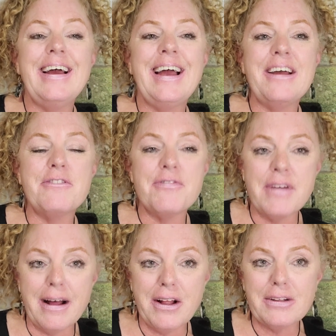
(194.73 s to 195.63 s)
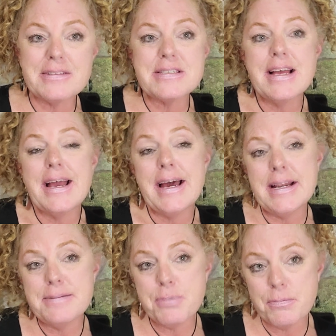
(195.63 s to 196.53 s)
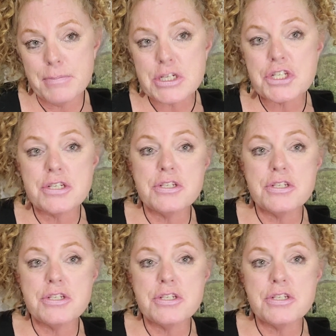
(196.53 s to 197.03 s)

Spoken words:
and felt and permission